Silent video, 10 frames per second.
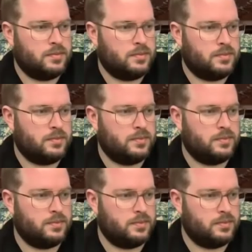
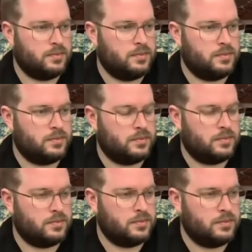
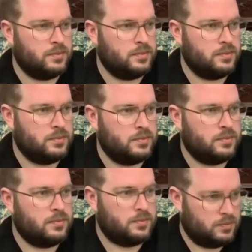
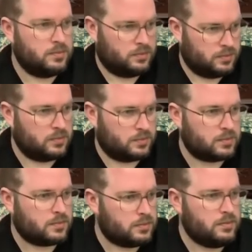
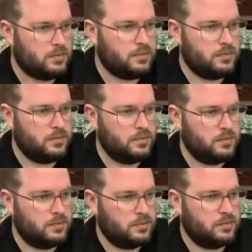
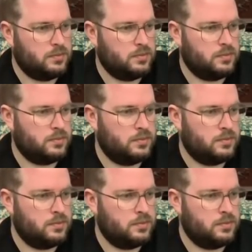This person isn't speaking.